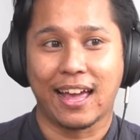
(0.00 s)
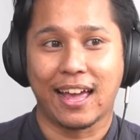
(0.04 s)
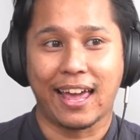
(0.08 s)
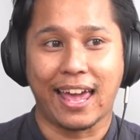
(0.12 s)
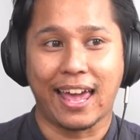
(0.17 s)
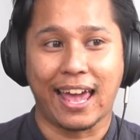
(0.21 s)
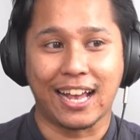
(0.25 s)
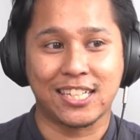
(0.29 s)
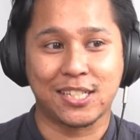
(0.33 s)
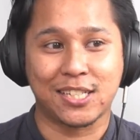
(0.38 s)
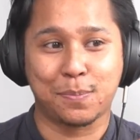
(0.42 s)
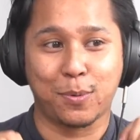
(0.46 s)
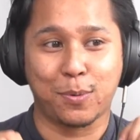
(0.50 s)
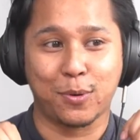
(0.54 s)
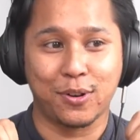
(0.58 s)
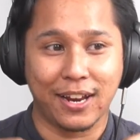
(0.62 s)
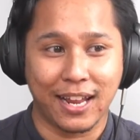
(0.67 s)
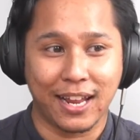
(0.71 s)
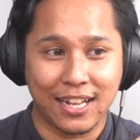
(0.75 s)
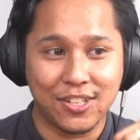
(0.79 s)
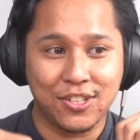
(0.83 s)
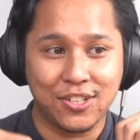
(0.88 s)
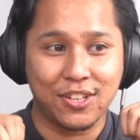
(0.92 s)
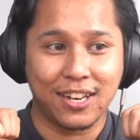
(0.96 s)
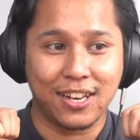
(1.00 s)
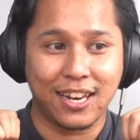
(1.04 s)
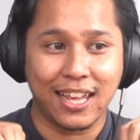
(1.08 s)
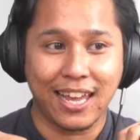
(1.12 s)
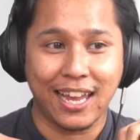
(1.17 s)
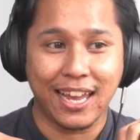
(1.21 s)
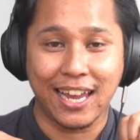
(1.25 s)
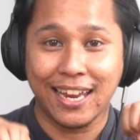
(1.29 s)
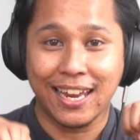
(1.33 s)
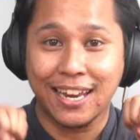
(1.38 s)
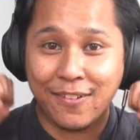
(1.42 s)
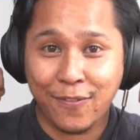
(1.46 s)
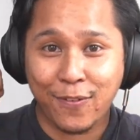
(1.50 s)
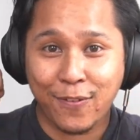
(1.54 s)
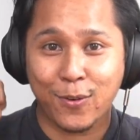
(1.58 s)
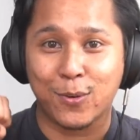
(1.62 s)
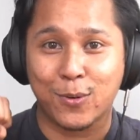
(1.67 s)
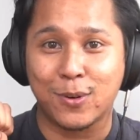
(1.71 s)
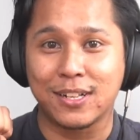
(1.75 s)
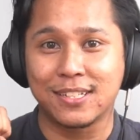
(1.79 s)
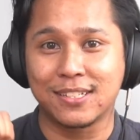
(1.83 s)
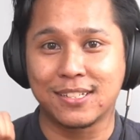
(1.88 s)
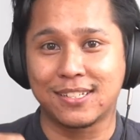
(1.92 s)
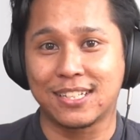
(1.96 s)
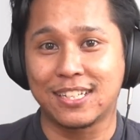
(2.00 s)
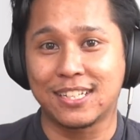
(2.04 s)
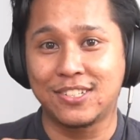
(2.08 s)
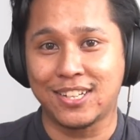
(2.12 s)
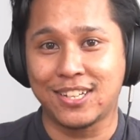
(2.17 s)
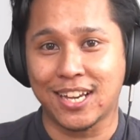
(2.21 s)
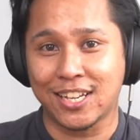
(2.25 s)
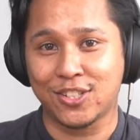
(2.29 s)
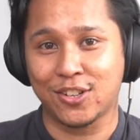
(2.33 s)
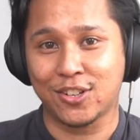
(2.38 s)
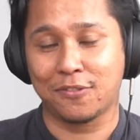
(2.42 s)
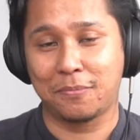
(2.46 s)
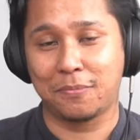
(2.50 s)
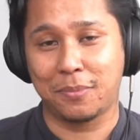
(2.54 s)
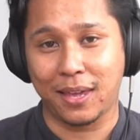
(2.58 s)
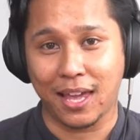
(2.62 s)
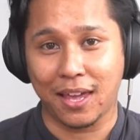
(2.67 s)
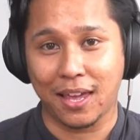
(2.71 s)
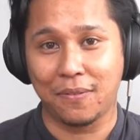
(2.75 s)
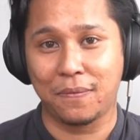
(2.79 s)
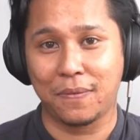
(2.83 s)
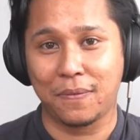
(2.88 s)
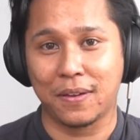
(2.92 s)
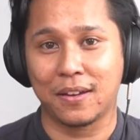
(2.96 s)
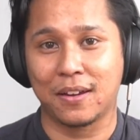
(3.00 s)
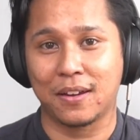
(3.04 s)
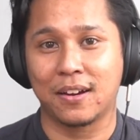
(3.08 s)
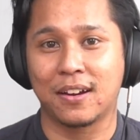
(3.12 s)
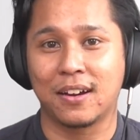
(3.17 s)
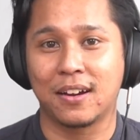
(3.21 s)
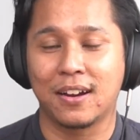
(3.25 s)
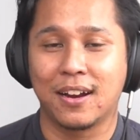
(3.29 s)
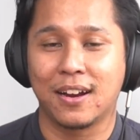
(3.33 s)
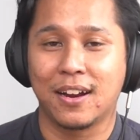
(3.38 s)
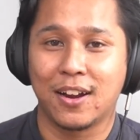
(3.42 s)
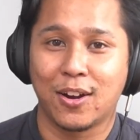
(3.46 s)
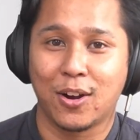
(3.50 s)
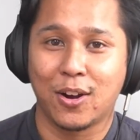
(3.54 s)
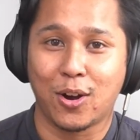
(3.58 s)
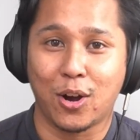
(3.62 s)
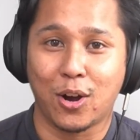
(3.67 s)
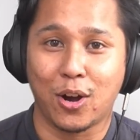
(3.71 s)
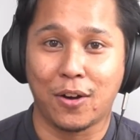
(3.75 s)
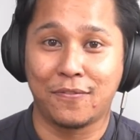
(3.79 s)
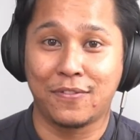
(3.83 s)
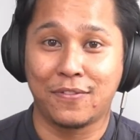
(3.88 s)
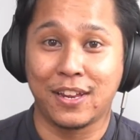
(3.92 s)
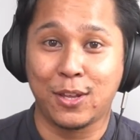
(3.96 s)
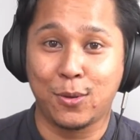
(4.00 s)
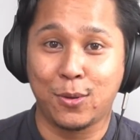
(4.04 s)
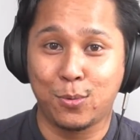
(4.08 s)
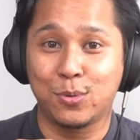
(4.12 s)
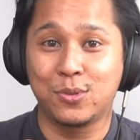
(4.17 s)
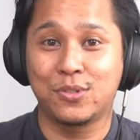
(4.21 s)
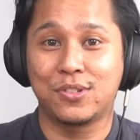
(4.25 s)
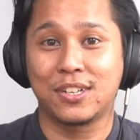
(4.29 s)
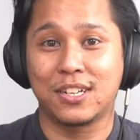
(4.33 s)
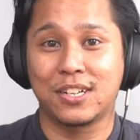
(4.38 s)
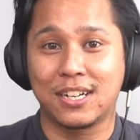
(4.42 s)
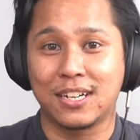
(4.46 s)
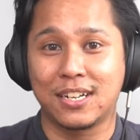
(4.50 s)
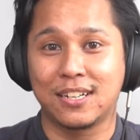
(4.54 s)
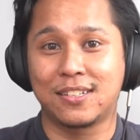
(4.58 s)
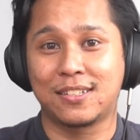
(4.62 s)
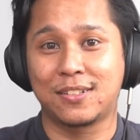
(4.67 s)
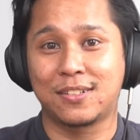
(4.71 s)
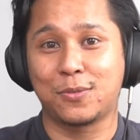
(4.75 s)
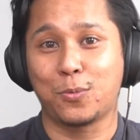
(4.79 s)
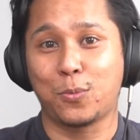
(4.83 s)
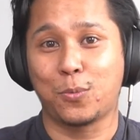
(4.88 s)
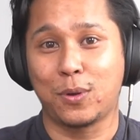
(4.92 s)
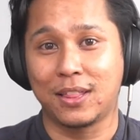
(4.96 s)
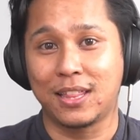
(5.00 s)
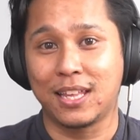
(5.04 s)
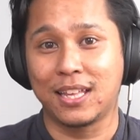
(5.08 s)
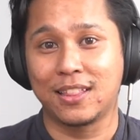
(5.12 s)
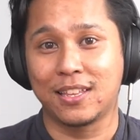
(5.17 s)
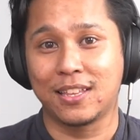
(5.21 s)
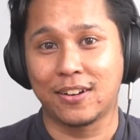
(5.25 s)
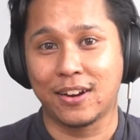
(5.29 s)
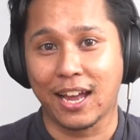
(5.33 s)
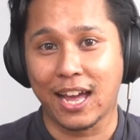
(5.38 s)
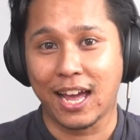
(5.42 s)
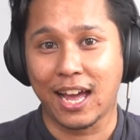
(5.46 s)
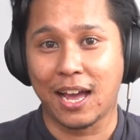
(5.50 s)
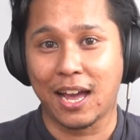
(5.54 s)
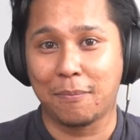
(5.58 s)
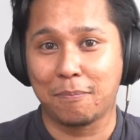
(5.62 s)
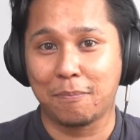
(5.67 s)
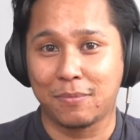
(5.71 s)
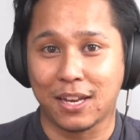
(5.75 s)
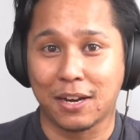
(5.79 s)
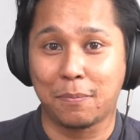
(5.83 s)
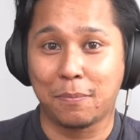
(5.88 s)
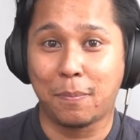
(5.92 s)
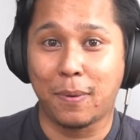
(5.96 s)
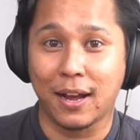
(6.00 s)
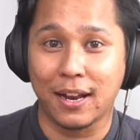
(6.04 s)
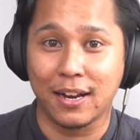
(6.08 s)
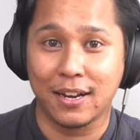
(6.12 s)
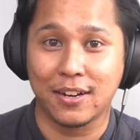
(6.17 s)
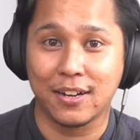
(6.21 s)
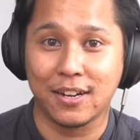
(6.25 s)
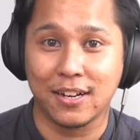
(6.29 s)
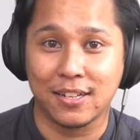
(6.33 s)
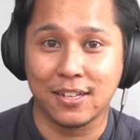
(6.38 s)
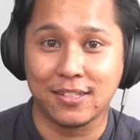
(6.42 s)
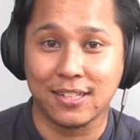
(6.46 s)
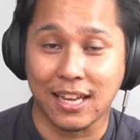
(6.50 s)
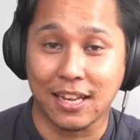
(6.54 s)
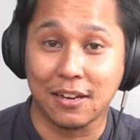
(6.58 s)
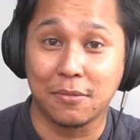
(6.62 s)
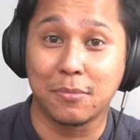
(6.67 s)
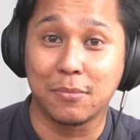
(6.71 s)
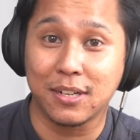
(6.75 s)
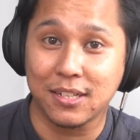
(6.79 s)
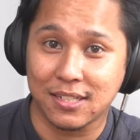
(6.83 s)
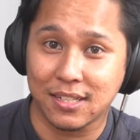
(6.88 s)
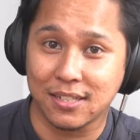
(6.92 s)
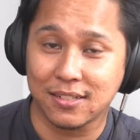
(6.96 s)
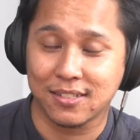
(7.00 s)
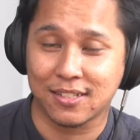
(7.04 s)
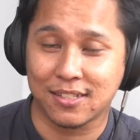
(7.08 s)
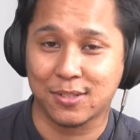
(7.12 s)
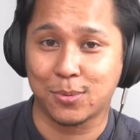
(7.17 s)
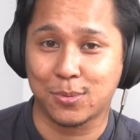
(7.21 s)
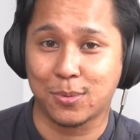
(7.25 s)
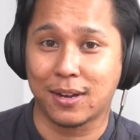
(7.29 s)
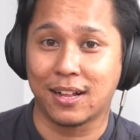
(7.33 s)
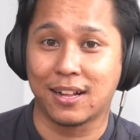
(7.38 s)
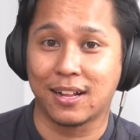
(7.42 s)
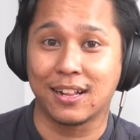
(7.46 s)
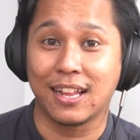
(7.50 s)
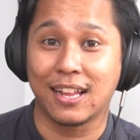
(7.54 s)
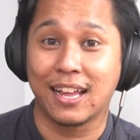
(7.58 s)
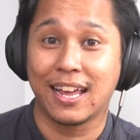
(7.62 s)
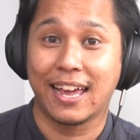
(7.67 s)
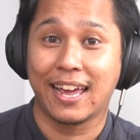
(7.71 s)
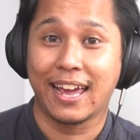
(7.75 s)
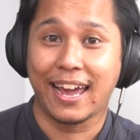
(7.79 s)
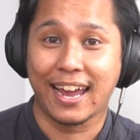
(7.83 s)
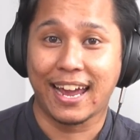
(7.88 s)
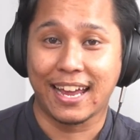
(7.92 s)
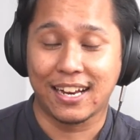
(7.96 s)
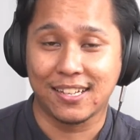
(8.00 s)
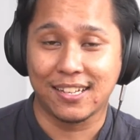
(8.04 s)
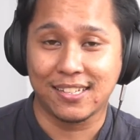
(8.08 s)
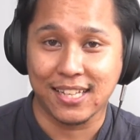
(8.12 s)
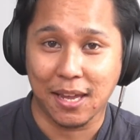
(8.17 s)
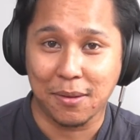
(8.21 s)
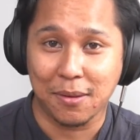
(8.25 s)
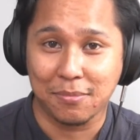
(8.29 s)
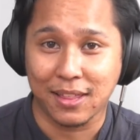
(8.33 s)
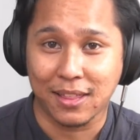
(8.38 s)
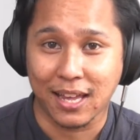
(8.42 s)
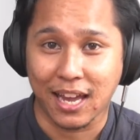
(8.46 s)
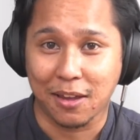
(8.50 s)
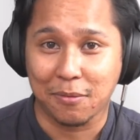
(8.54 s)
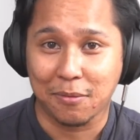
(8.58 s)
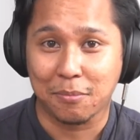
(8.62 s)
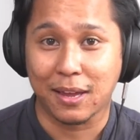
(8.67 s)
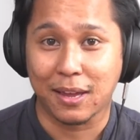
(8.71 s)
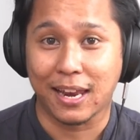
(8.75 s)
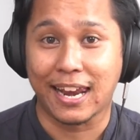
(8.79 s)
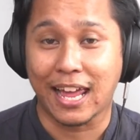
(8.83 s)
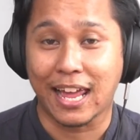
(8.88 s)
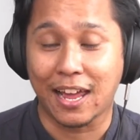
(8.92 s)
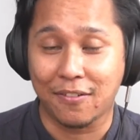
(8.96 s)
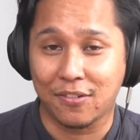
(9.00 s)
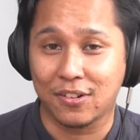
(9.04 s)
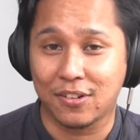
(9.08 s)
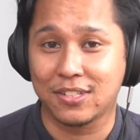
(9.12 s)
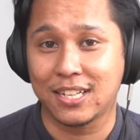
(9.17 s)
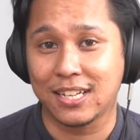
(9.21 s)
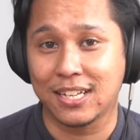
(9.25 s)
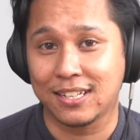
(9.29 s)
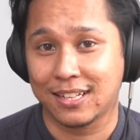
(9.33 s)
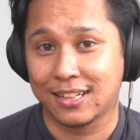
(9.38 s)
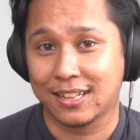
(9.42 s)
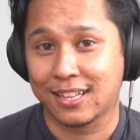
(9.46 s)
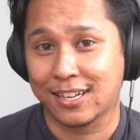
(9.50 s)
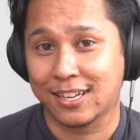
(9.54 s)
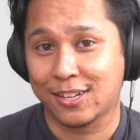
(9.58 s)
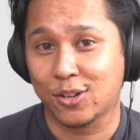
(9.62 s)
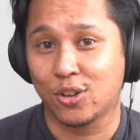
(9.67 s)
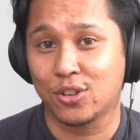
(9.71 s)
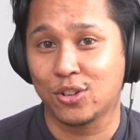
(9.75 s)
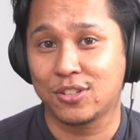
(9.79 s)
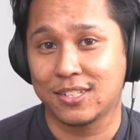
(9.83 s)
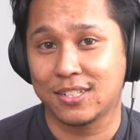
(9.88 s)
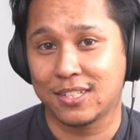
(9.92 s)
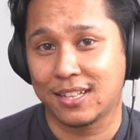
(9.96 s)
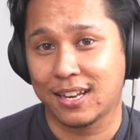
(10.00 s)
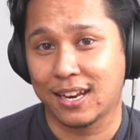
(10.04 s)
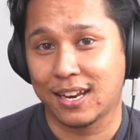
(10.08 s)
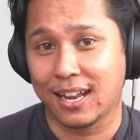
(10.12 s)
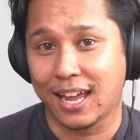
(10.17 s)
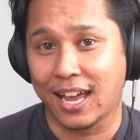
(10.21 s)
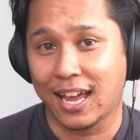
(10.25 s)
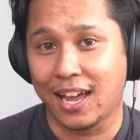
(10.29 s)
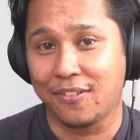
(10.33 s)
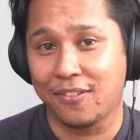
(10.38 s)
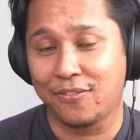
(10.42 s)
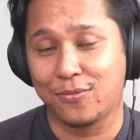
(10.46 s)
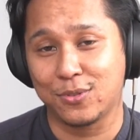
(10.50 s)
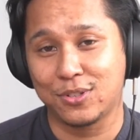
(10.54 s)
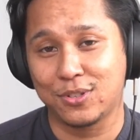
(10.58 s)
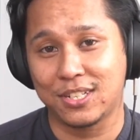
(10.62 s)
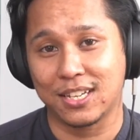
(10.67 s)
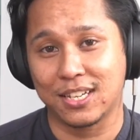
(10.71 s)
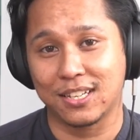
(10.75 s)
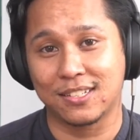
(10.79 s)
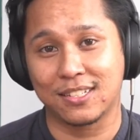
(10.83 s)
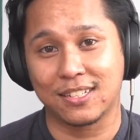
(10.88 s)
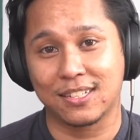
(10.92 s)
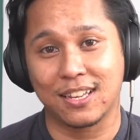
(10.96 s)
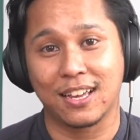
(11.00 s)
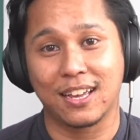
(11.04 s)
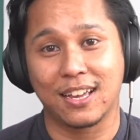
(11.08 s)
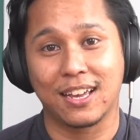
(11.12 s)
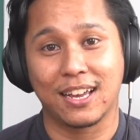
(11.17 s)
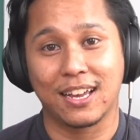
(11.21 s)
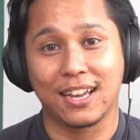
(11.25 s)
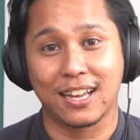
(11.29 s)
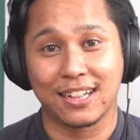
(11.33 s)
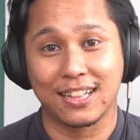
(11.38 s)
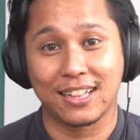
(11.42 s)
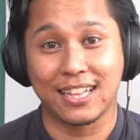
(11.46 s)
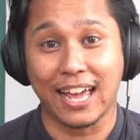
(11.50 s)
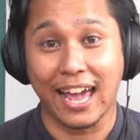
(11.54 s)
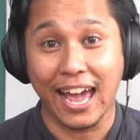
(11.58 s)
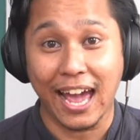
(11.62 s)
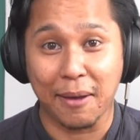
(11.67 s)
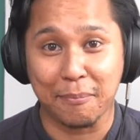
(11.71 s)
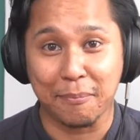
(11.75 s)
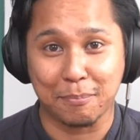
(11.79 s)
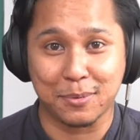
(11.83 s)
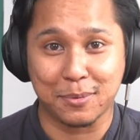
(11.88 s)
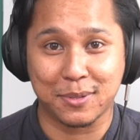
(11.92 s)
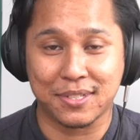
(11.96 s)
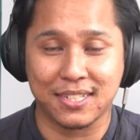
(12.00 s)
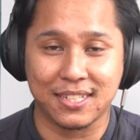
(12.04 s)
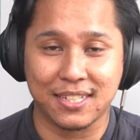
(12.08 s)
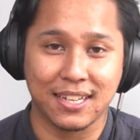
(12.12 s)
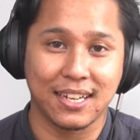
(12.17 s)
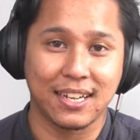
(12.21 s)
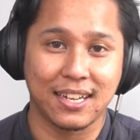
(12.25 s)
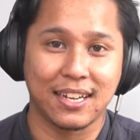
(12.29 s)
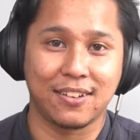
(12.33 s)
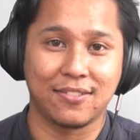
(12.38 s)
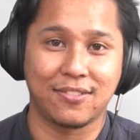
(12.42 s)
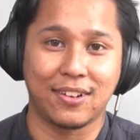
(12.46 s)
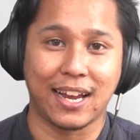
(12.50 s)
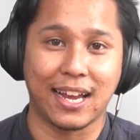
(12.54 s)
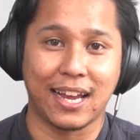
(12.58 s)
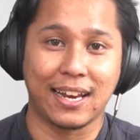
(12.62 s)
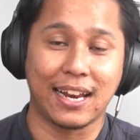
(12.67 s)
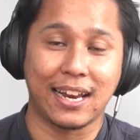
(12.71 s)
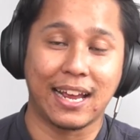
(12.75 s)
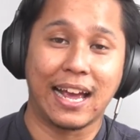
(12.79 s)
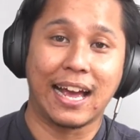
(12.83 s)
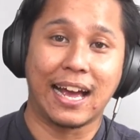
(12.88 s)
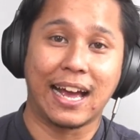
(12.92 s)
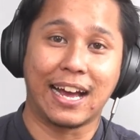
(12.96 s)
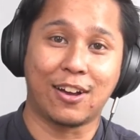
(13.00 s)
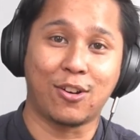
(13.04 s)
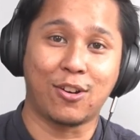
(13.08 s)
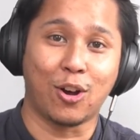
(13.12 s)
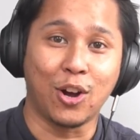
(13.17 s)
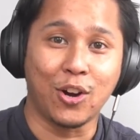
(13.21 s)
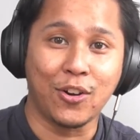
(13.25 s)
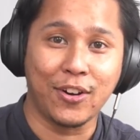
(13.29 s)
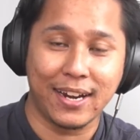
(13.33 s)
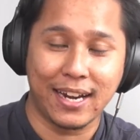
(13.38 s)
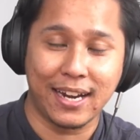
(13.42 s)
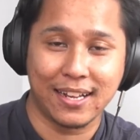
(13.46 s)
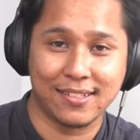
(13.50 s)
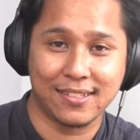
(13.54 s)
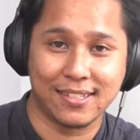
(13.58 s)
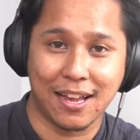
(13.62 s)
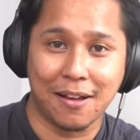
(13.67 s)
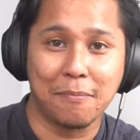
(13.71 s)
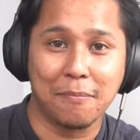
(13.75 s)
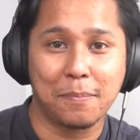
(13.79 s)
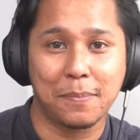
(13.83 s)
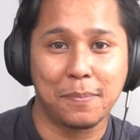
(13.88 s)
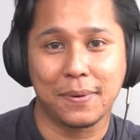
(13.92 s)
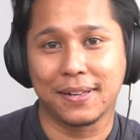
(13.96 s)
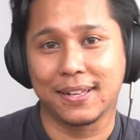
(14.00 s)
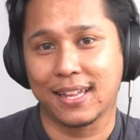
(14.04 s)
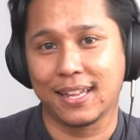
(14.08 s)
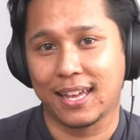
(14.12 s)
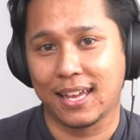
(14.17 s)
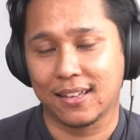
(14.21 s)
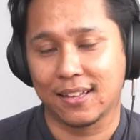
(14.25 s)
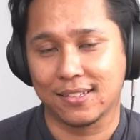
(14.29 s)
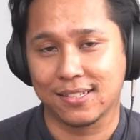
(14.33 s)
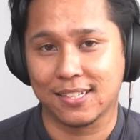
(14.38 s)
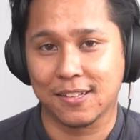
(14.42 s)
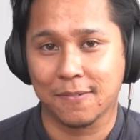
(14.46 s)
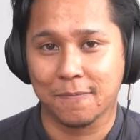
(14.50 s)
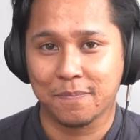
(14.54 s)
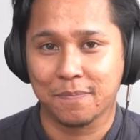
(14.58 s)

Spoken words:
exponentially influence the change of behavior of the users within their app, their partners, and merchants as well, at the same time, leveraging the technology that they have, which is the apps, right? A concrete example is